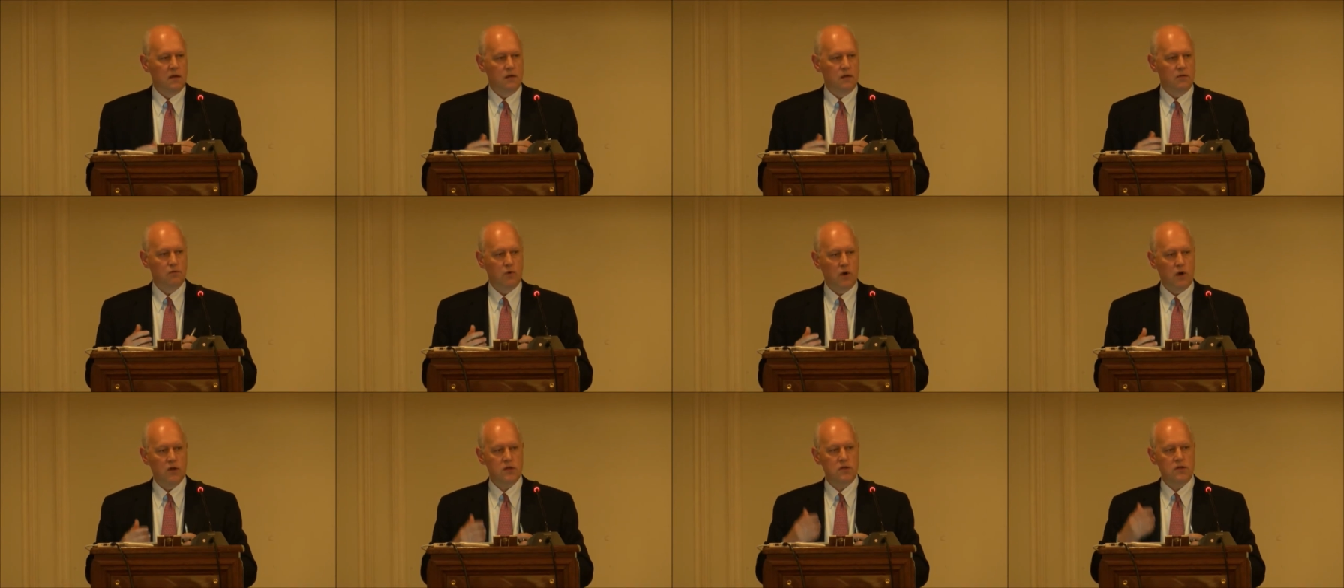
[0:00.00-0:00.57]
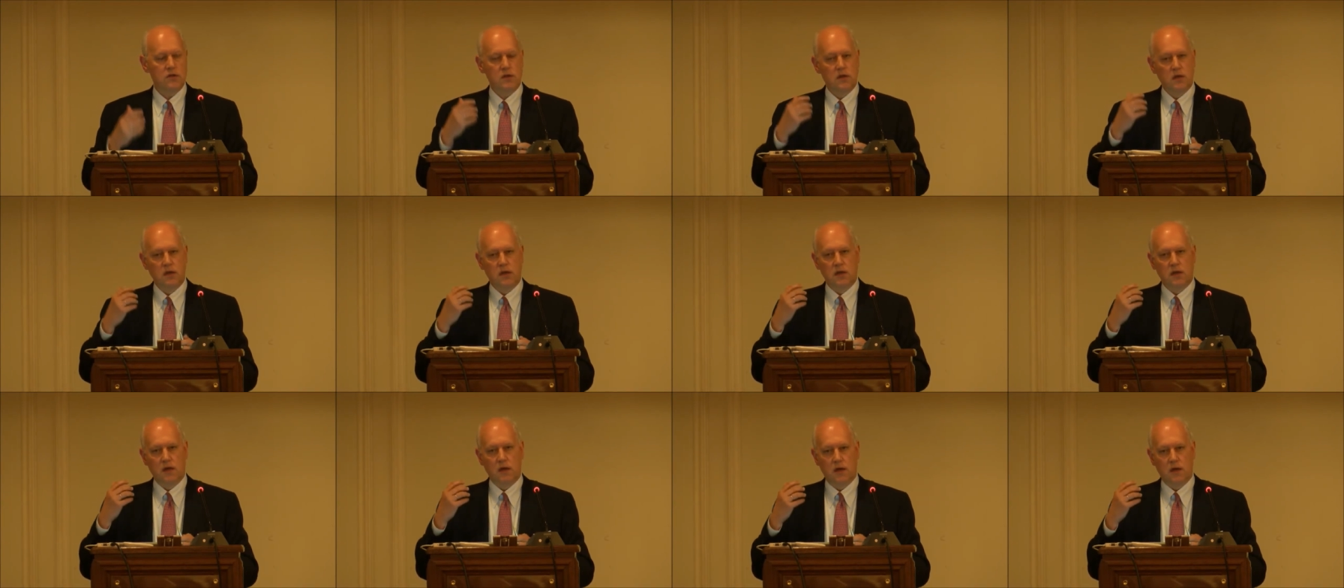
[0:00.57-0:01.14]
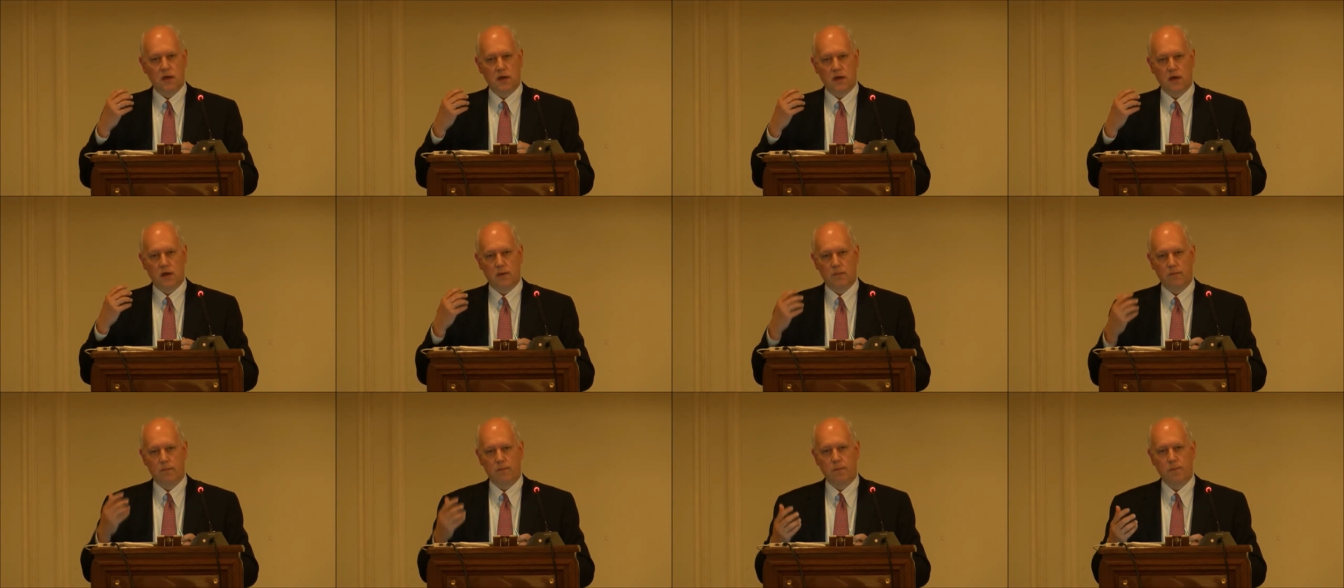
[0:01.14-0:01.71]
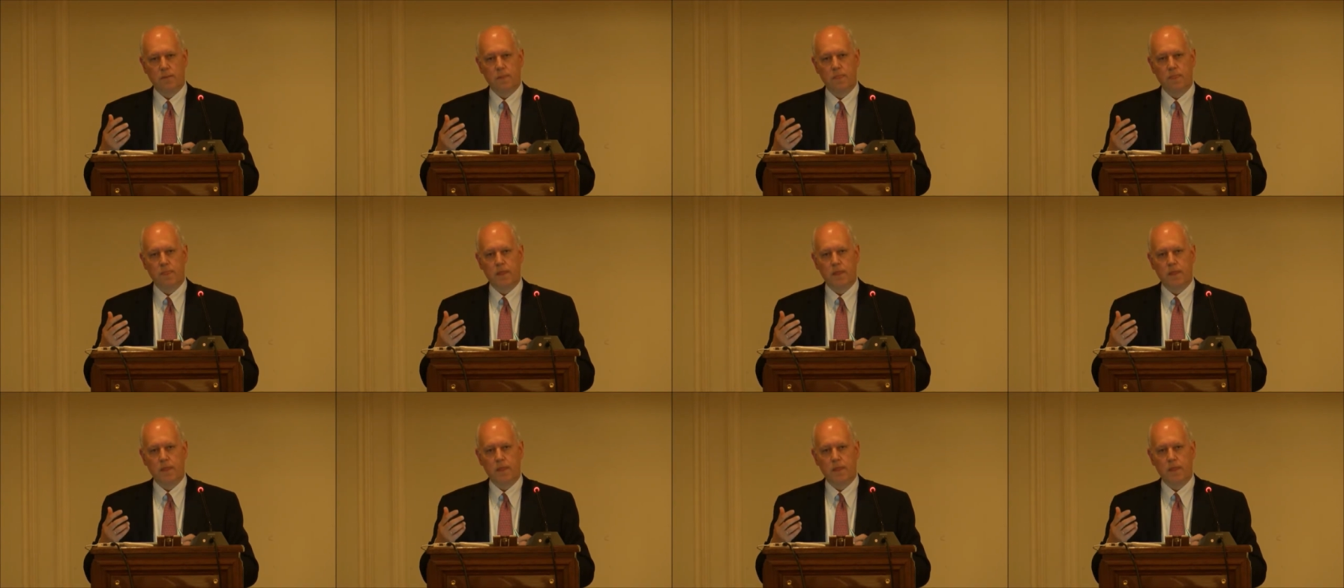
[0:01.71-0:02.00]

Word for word: You want um,